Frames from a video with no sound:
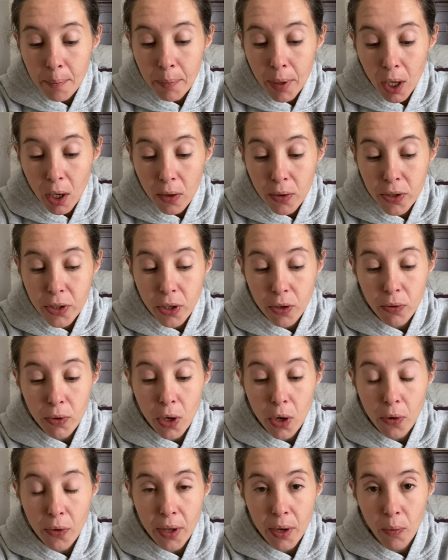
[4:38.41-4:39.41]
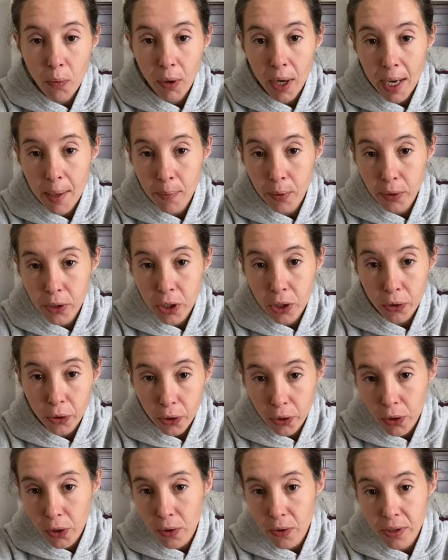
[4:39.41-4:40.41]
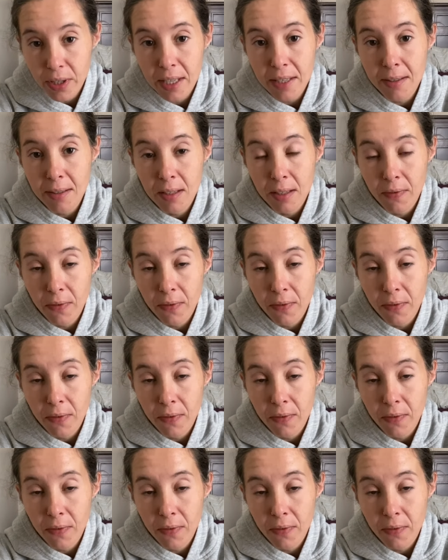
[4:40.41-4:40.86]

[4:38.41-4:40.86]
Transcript: but also know that we're able to learn those lessons